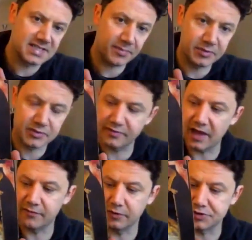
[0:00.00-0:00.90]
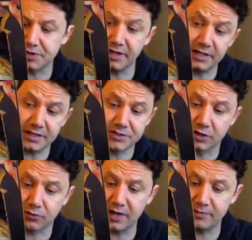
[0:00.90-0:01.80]
supplements for that version. And it's a
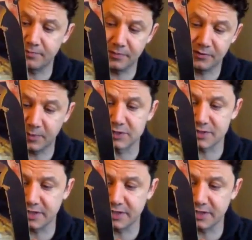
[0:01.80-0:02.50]
great, to be honest, I